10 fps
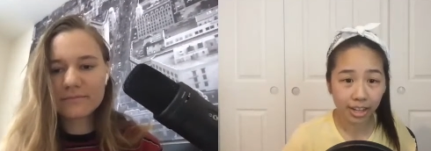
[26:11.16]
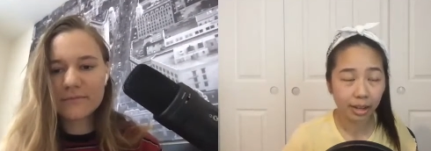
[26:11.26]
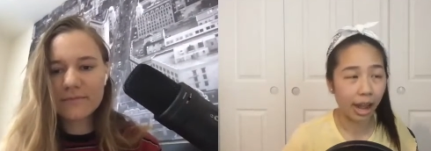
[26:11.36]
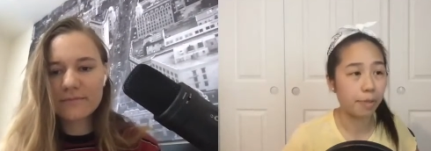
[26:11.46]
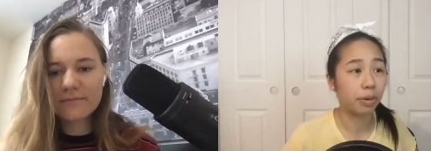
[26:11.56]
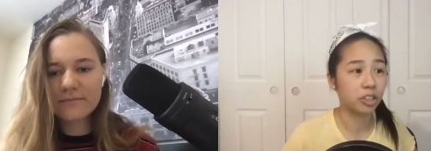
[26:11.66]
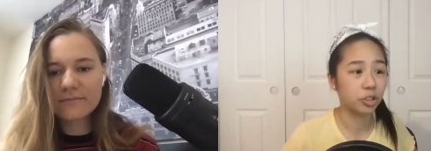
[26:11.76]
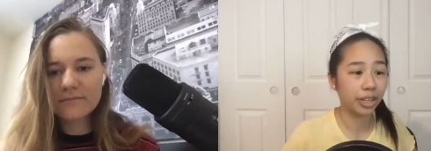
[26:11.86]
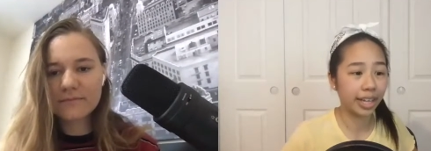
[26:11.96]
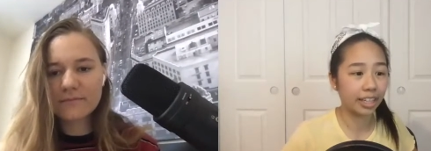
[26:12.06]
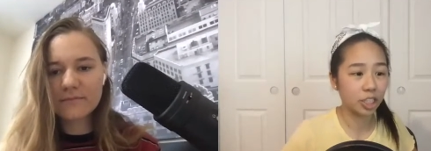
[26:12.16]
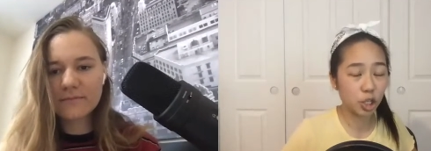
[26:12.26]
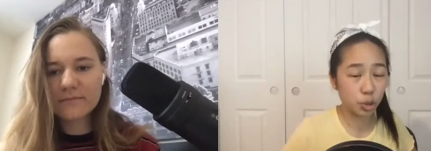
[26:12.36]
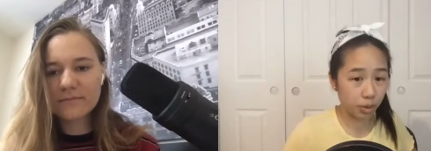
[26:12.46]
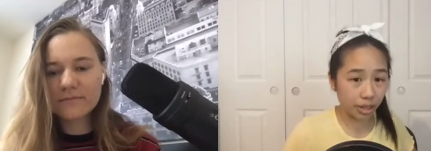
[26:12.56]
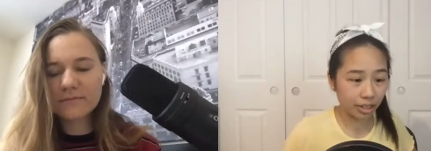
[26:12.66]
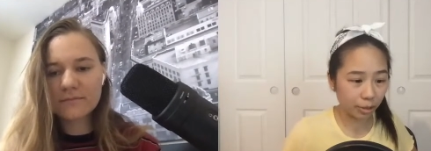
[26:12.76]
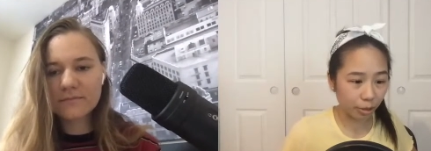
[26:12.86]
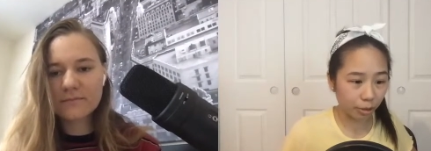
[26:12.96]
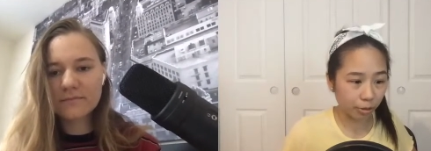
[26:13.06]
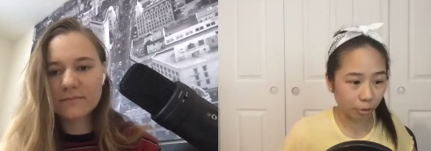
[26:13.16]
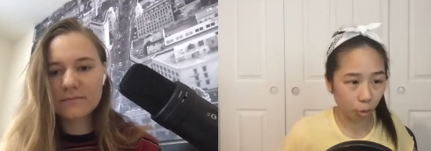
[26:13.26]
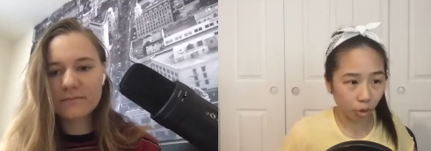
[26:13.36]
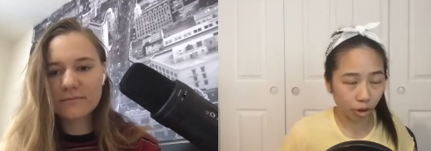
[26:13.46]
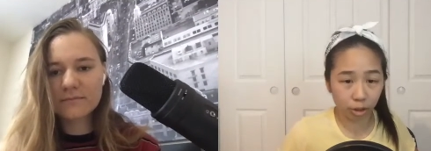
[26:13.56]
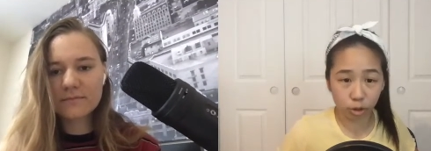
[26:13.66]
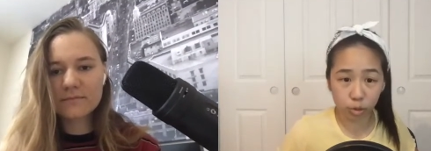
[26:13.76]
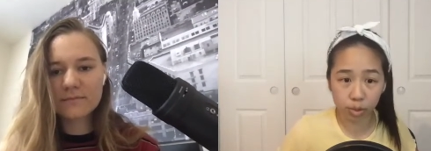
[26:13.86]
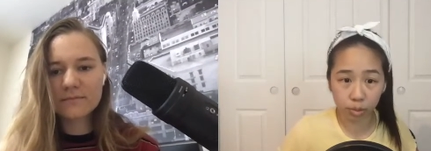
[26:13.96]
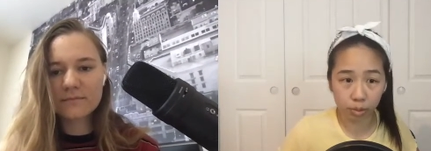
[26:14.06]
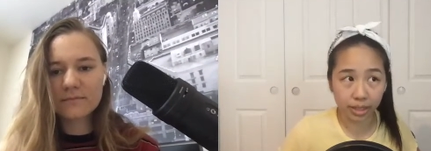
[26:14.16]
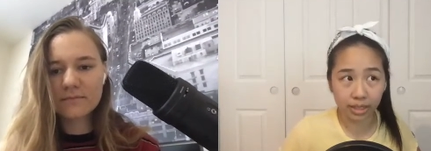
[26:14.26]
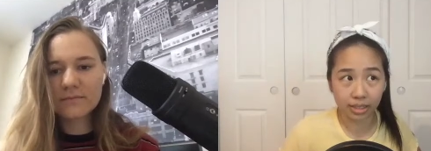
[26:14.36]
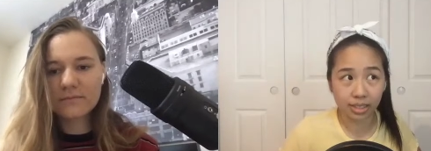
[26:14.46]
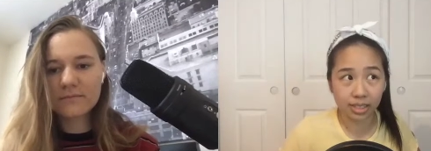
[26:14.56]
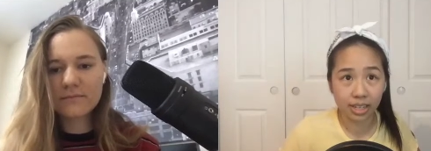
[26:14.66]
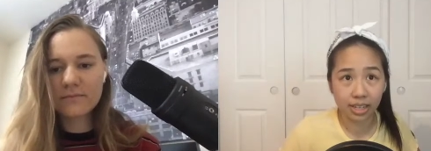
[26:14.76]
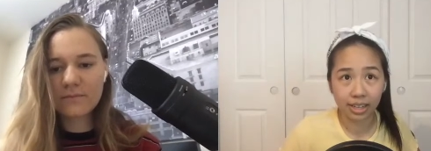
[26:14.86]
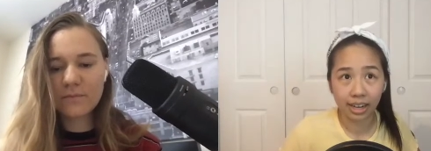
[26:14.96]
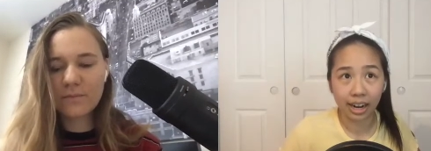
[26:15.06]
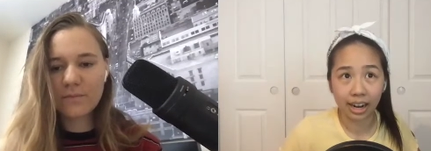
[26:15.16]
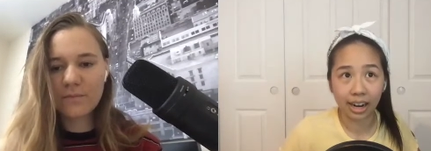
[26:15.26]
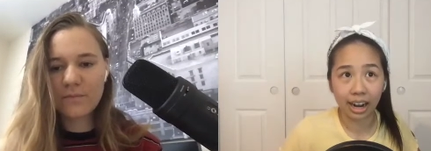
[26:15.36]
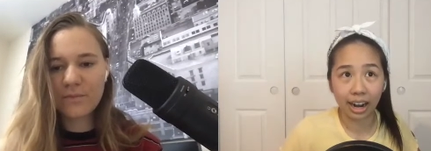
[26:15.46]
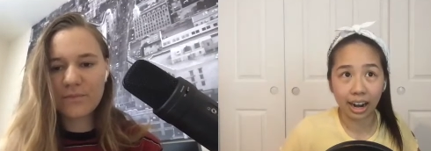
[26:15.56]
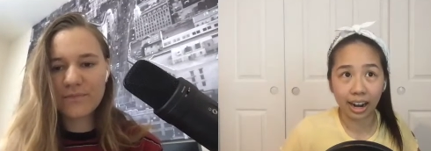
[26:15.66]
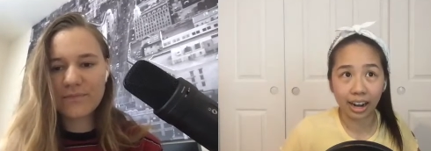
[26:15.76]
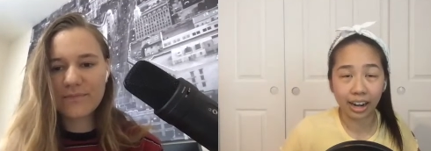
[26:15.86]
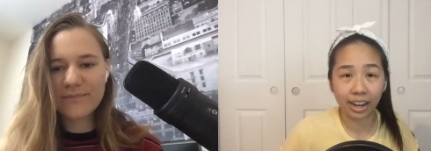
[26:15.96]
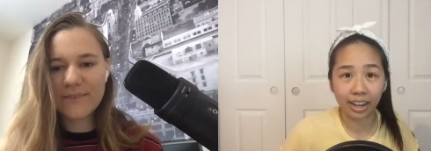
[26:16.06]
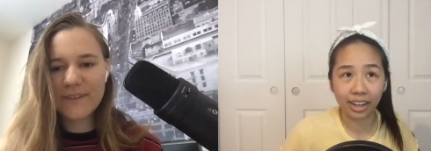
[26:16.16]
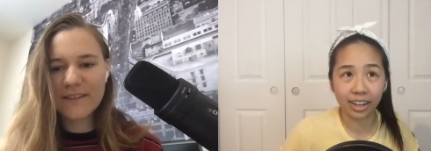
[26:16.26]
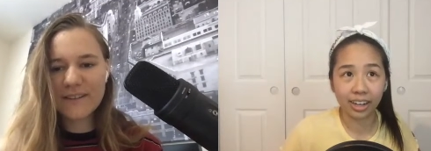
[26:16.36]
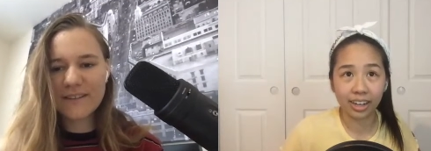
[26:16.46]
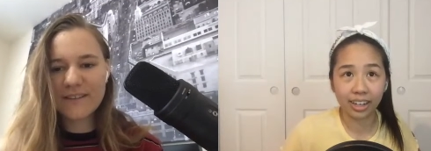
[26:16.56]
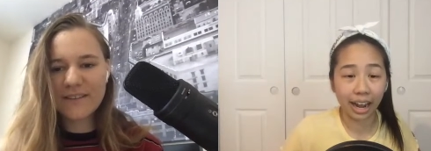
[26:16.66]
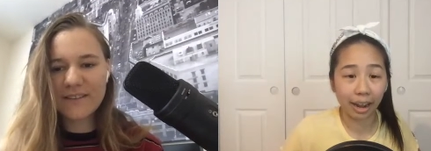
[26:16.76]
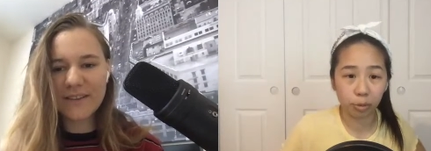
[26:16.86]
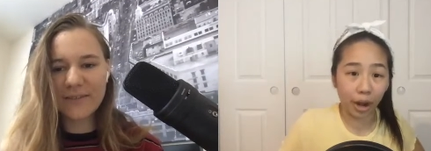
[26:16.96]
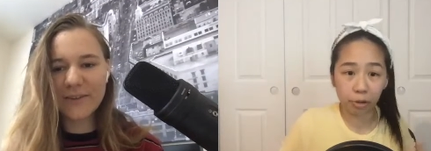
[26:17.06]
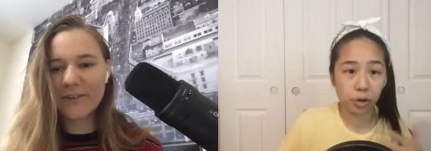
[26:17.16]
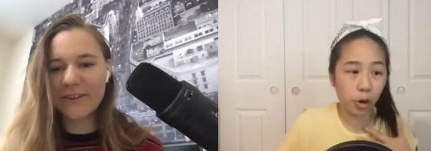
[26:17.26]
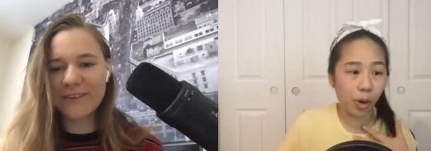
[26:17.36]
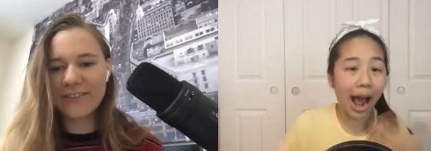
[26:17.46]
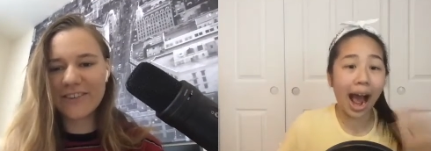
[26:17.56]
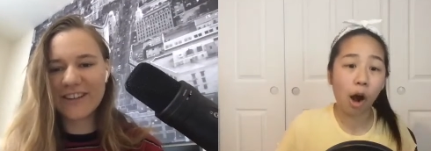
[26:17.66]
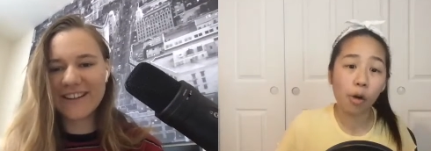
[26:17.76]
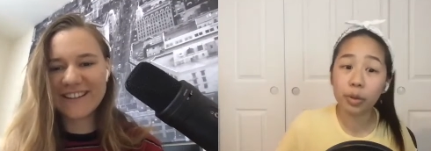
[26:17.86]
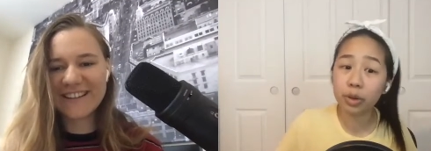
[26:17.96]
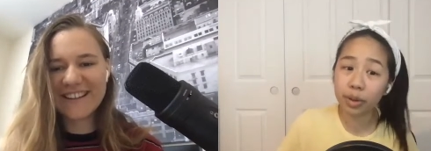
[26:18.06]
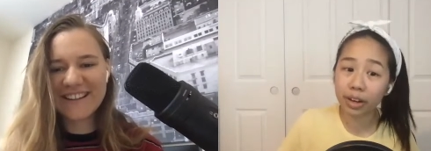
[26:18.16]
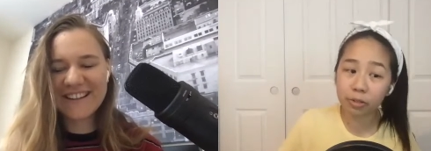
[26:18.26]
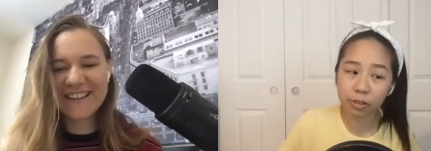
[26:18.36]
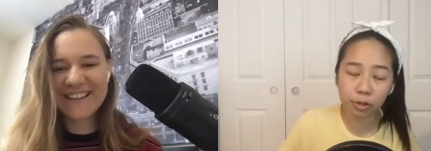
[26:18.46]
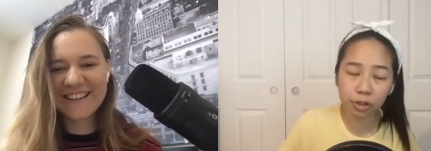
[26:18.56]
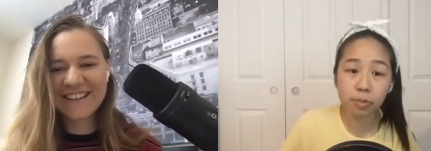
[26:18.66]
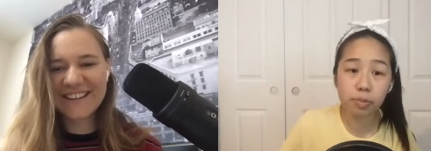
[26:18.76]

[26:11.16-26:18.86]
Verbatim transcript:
Speaker 1: I personally can't speak for those people because I I I don't know don't how know, it would benefit for them,